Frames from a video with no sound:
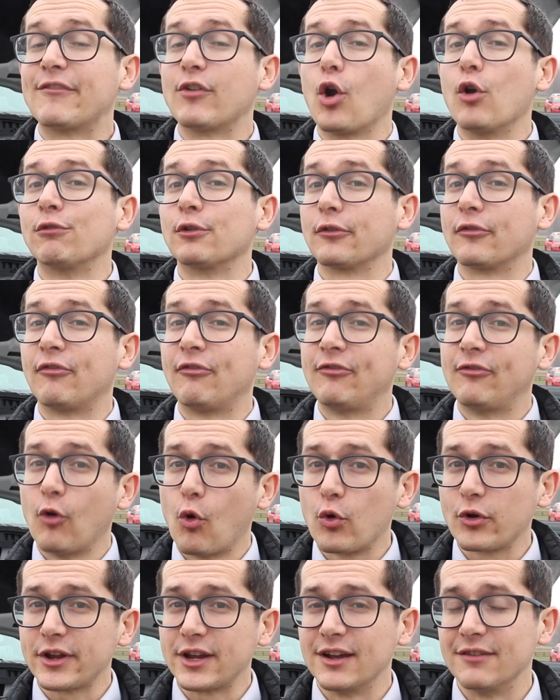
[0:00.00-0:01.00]
to have over
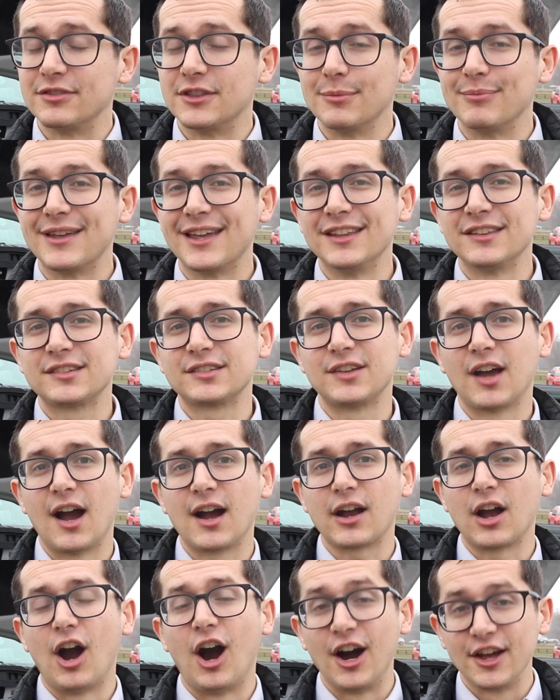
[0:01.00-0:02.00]
40 of them in
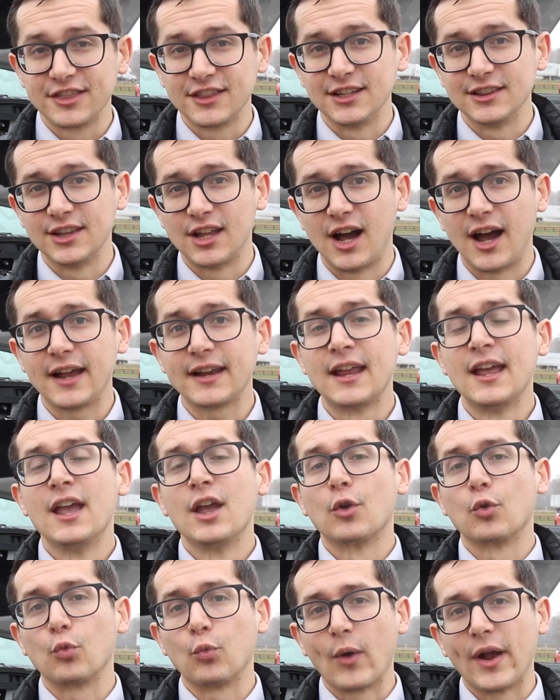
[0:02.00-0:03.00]
stock on the lot,
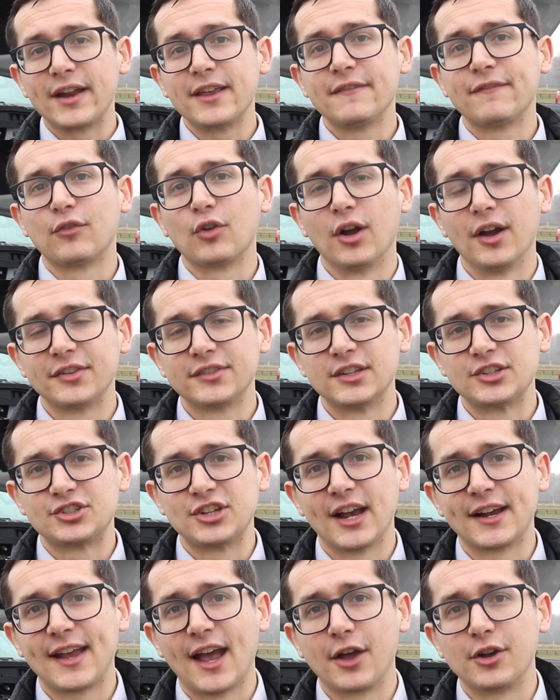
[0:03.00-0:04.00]
ready for us to
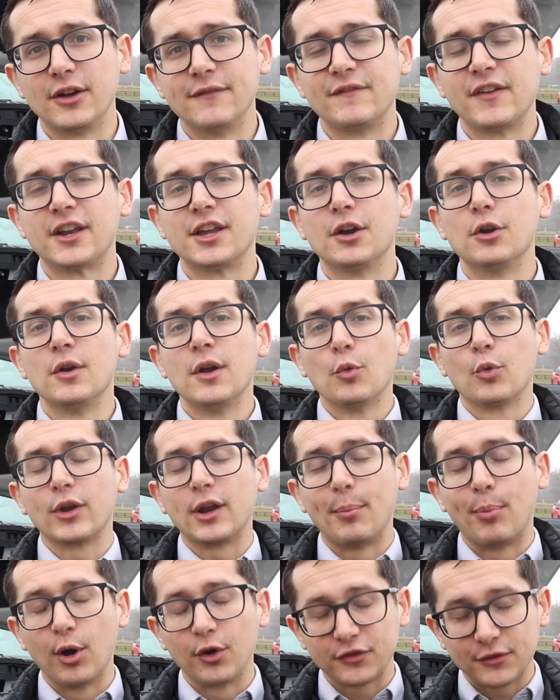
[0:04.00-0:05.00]
check out on video. We're
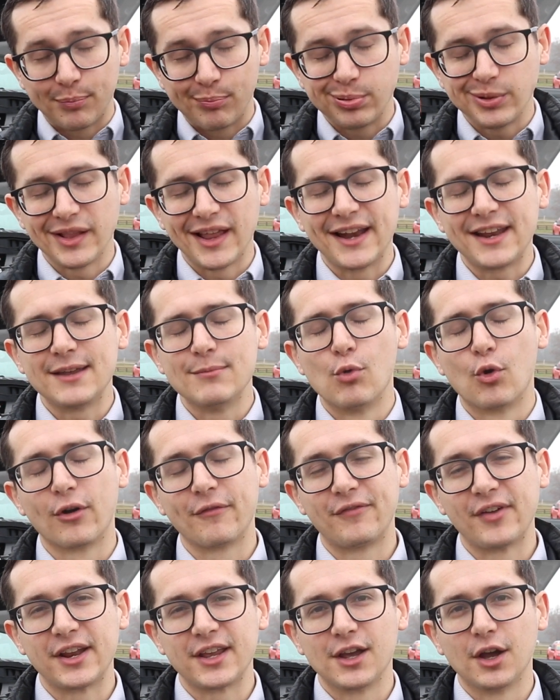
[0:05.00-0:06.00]
going to post plenty more
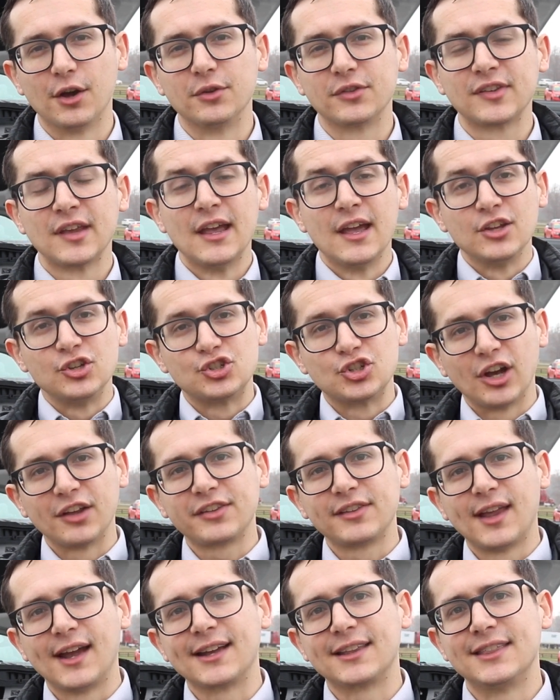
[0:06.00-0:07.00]
videos
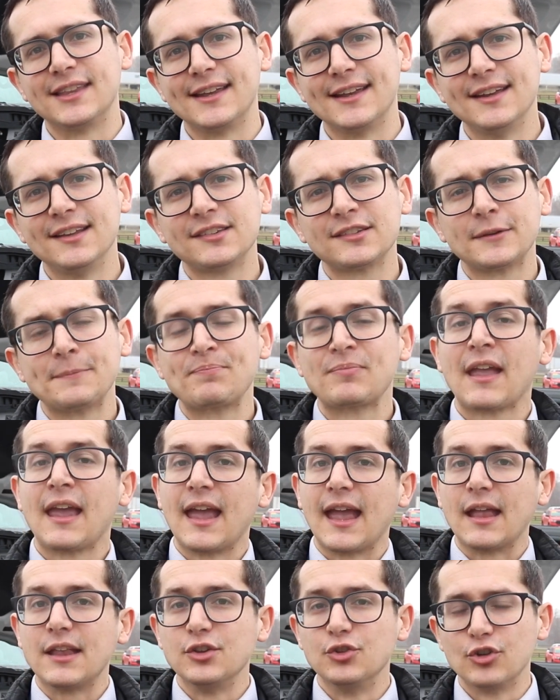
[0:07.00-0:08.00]
just like these.
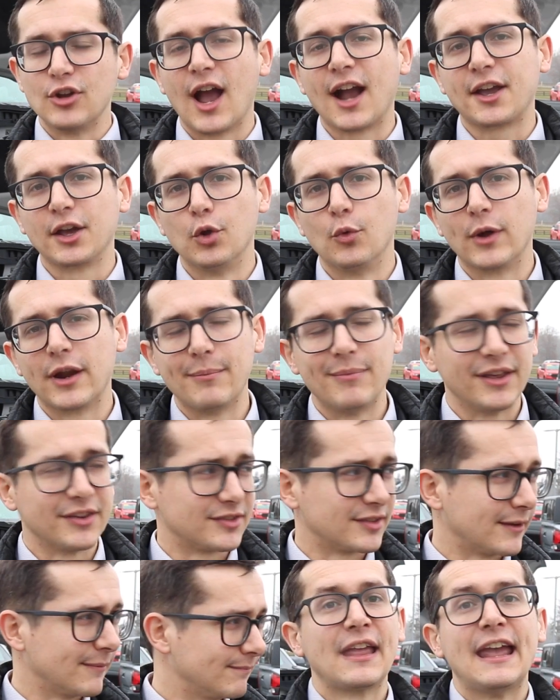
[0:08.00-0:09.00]
You're not going to want to
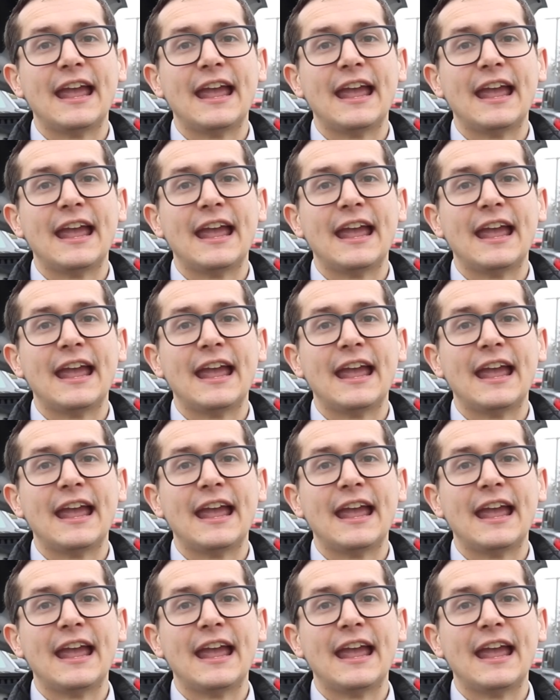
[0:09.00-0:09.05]
miss it.